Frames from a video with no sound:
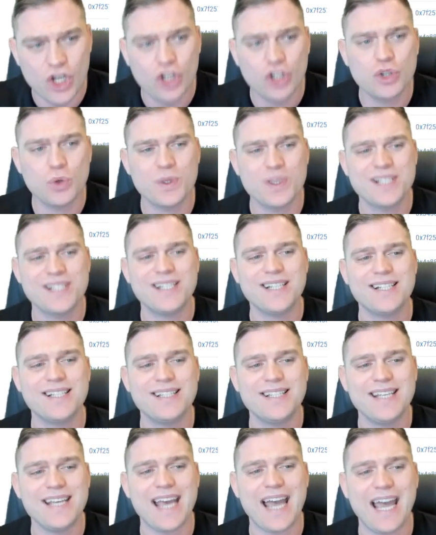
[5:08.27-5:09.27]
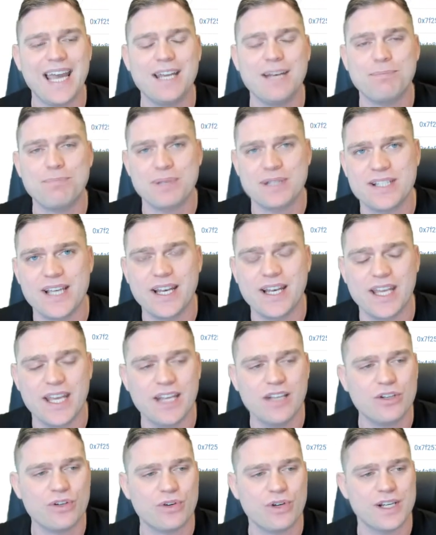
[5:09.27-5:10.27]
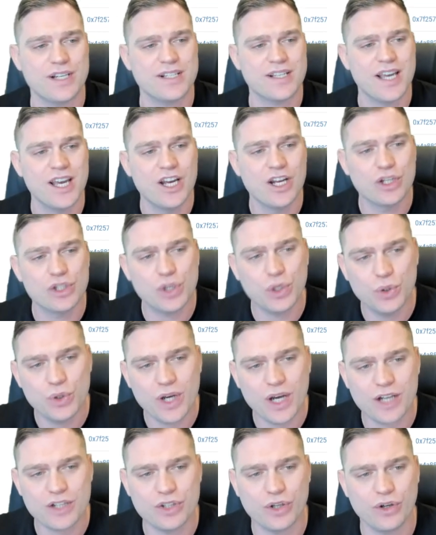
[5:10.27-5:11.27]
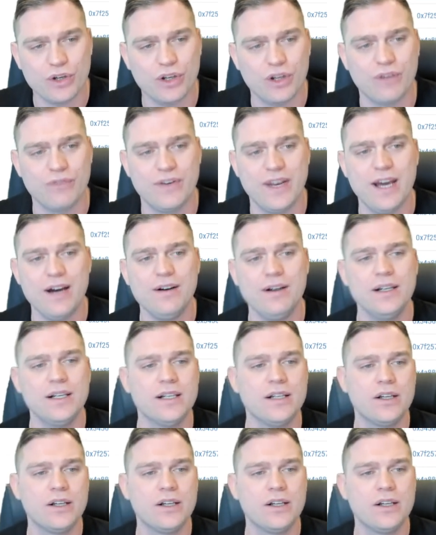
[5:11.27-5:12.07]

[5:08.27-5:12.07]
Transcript: to a 68% increase to a total of now